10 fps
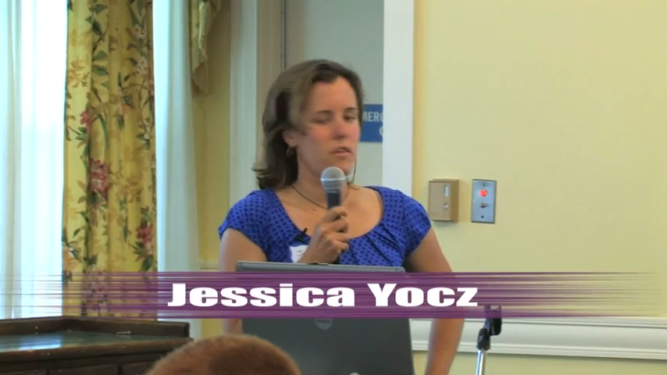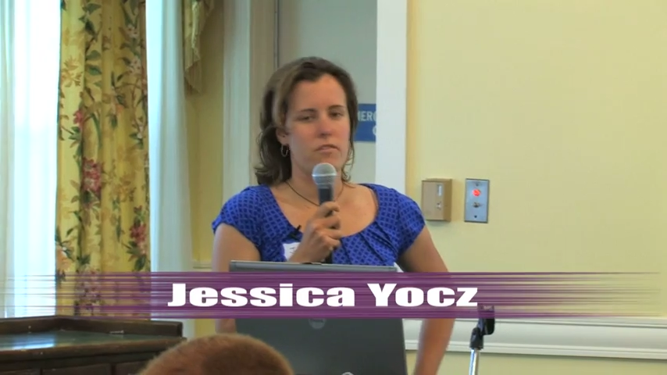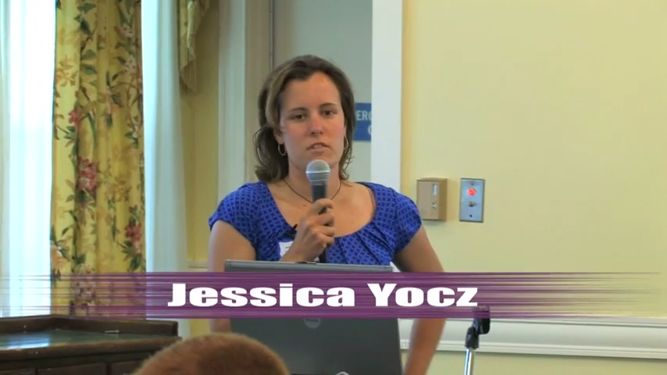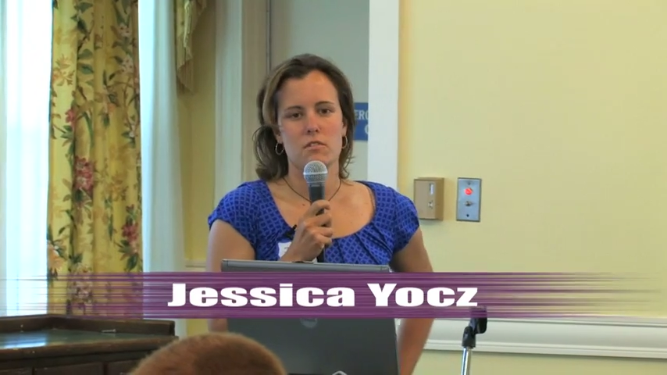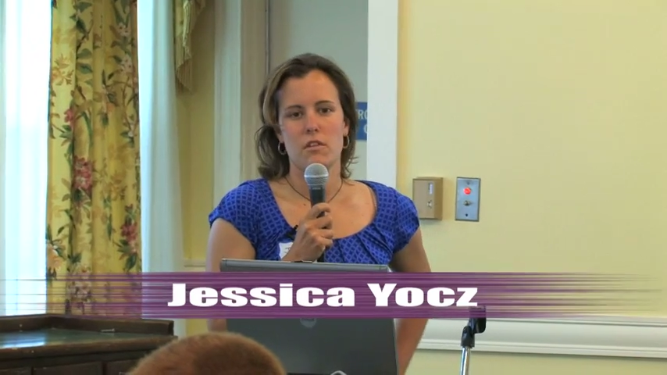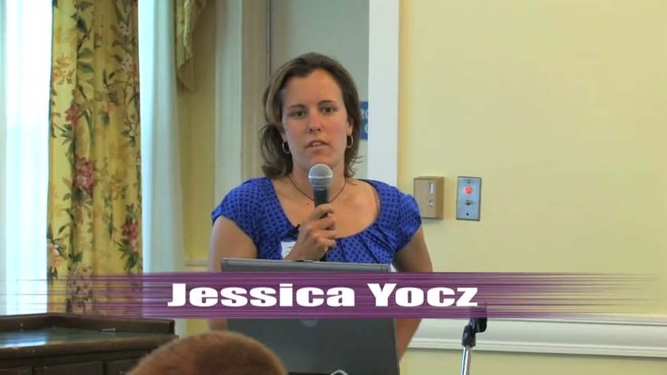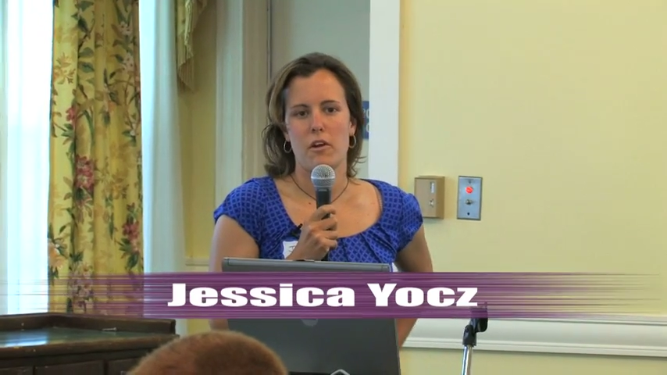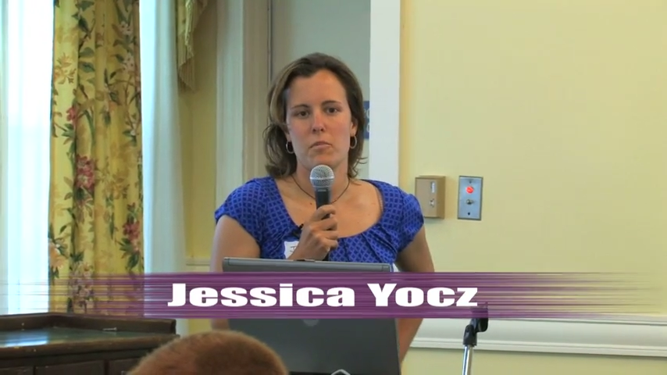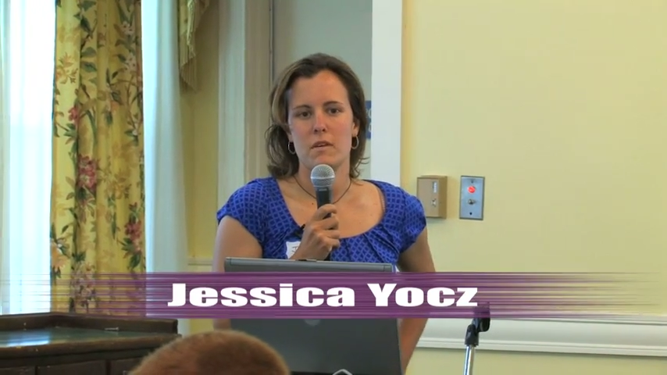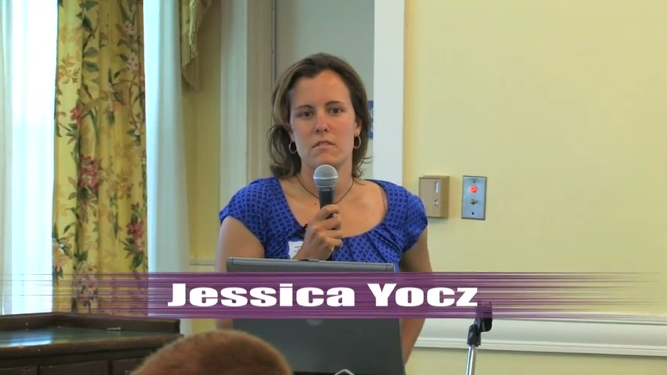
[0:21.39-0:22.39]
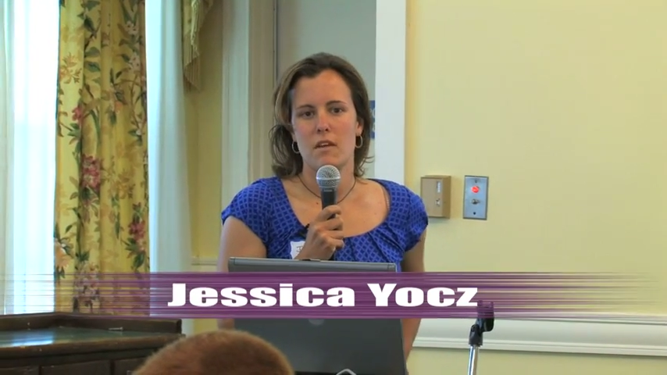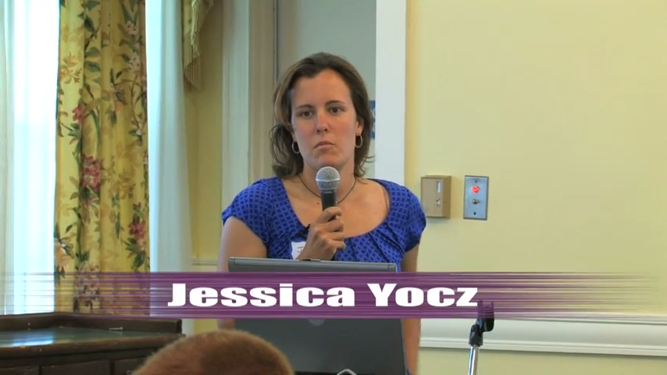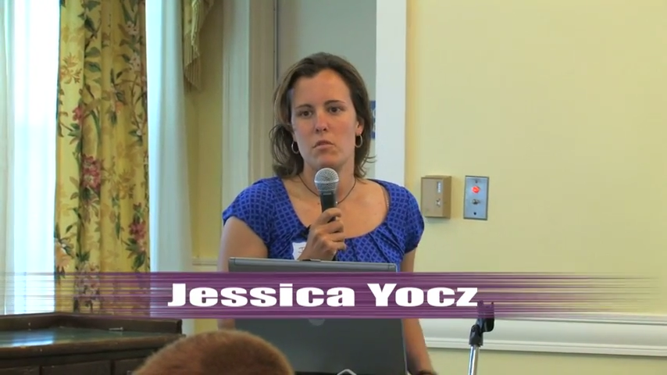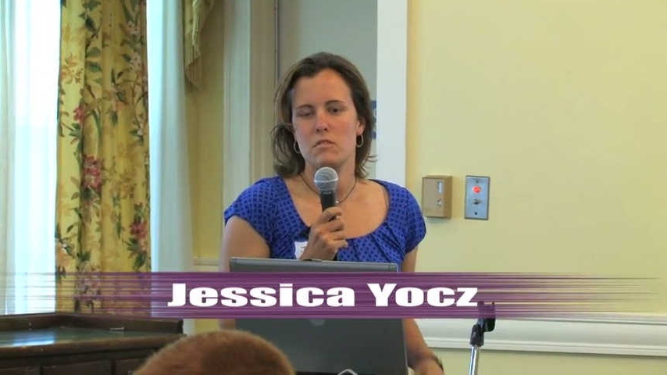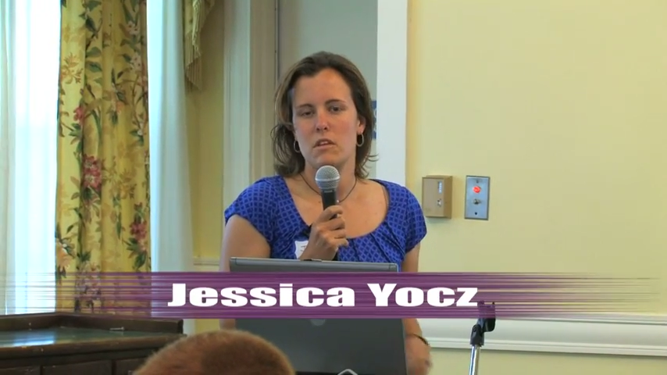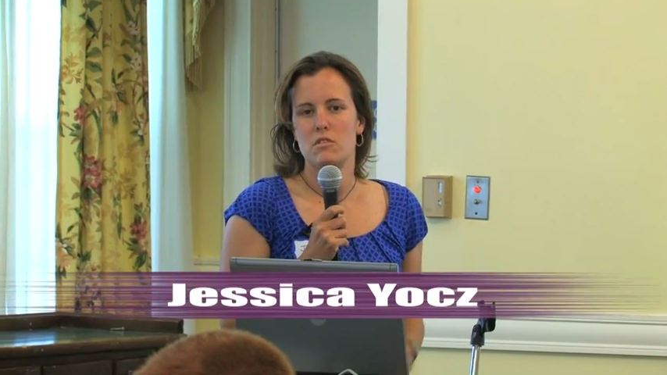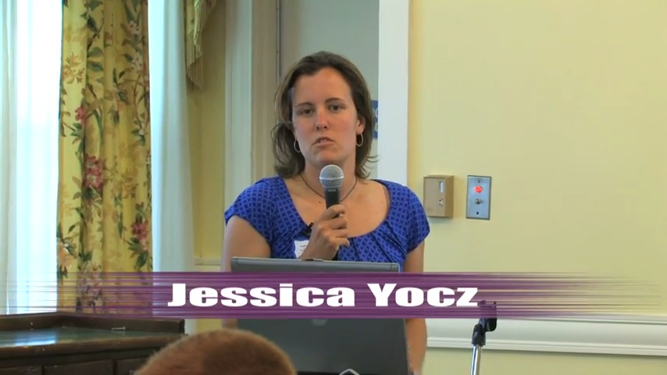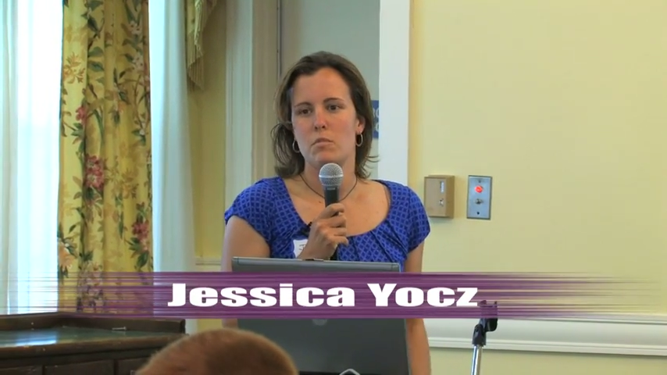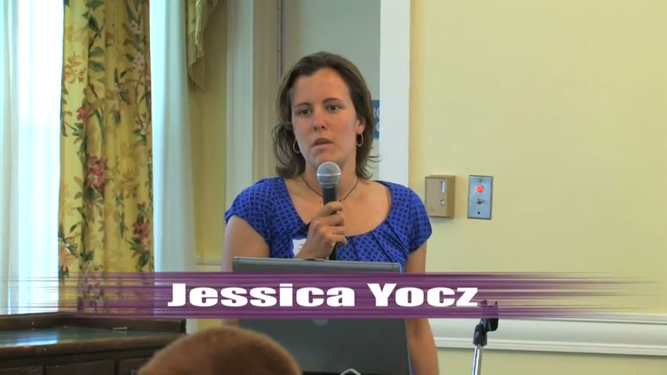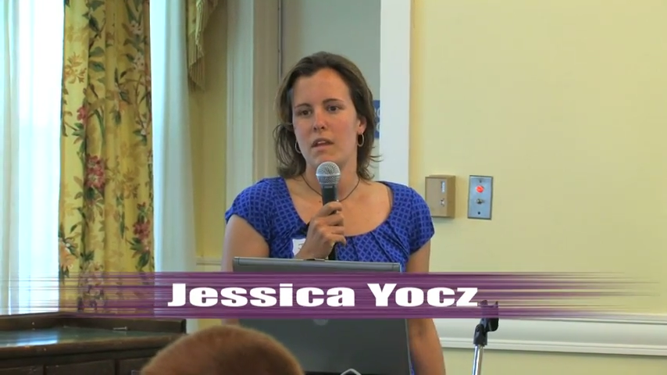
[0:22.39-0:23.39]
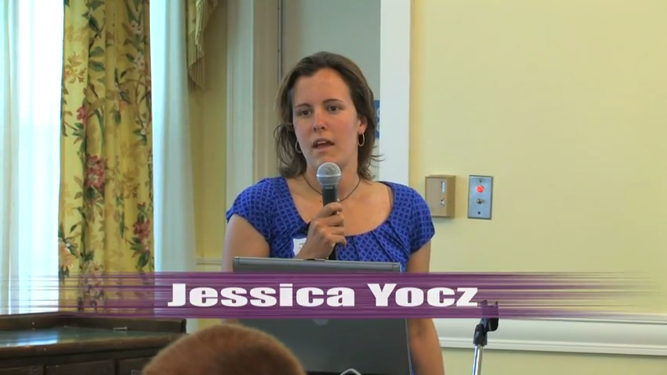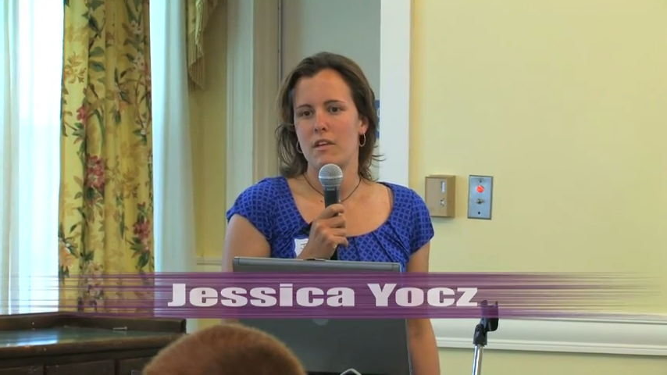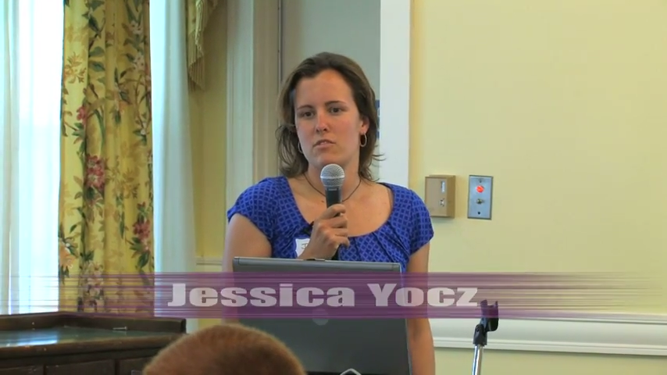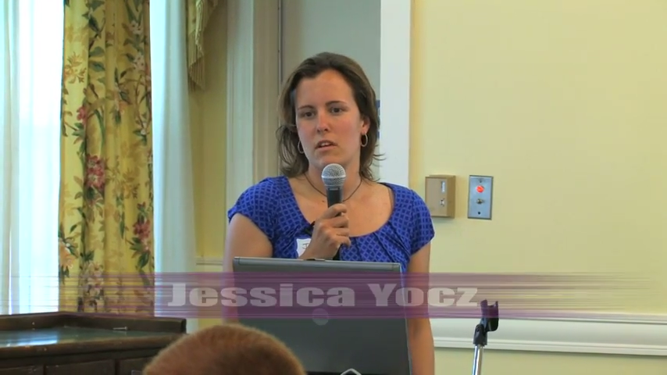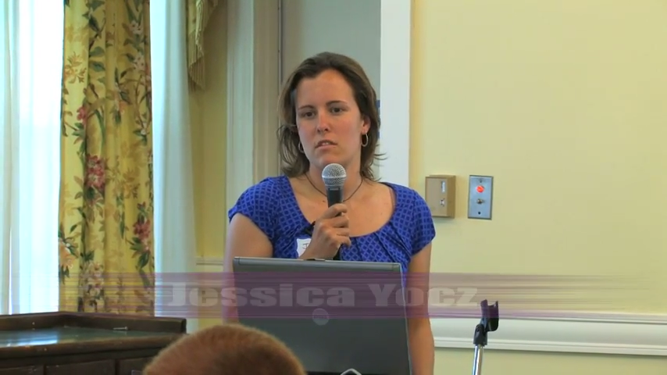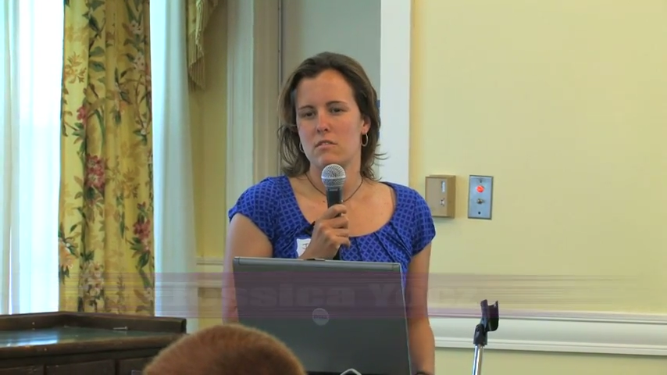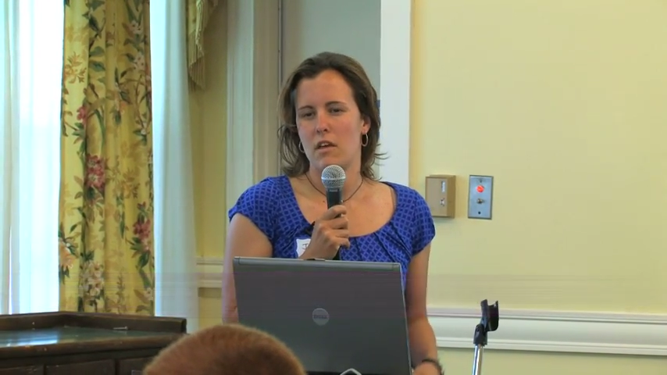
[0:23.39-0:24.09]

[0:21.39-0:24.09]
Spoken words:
the physical therapists. I mostly do pediatrics.